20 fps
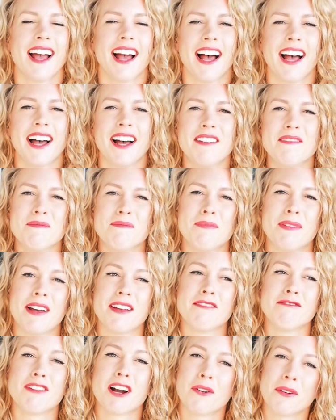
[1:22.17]
Um, but
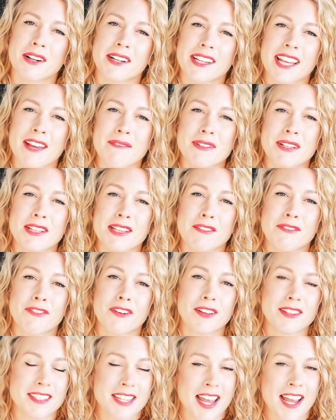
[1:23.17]
Rowan gave me the
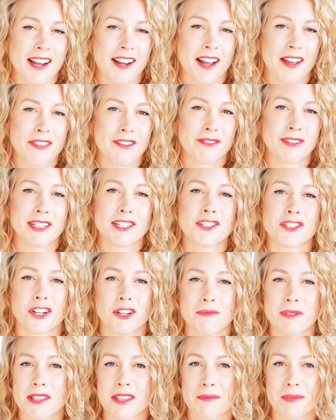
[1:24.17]
first haircut that really
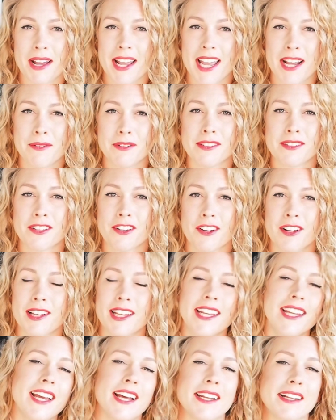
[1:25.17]
showed me that my hair was
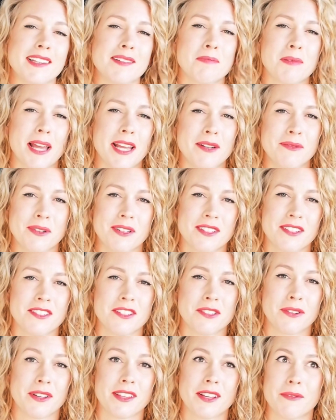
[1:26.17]
curly and explained what to
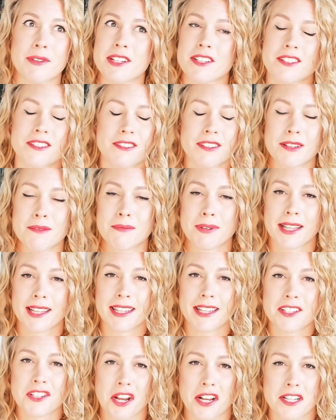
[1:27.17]
do with it, which
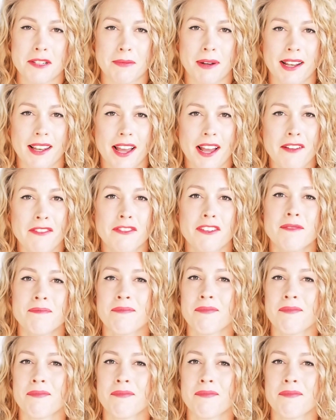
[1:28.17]
completely changed my life.